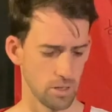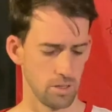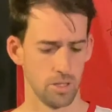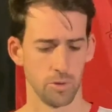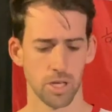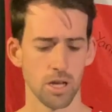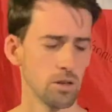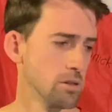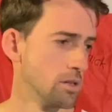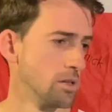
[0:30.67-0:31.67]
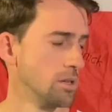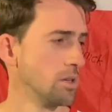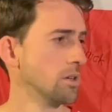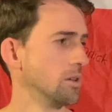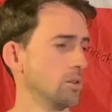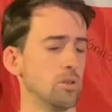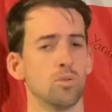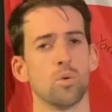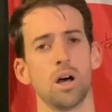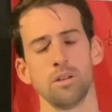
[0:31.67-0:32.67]
Here we go.
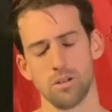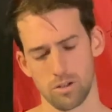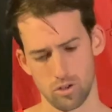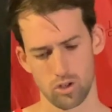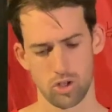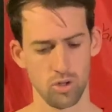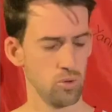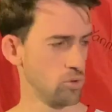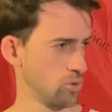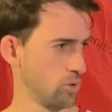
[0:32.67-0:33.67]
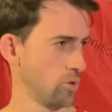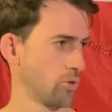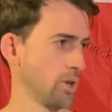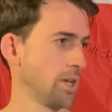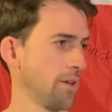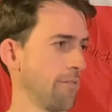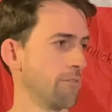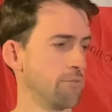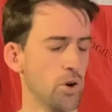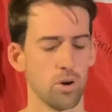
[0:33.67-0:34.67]
1, 2, 3,
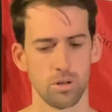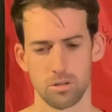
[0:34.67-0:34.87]
4.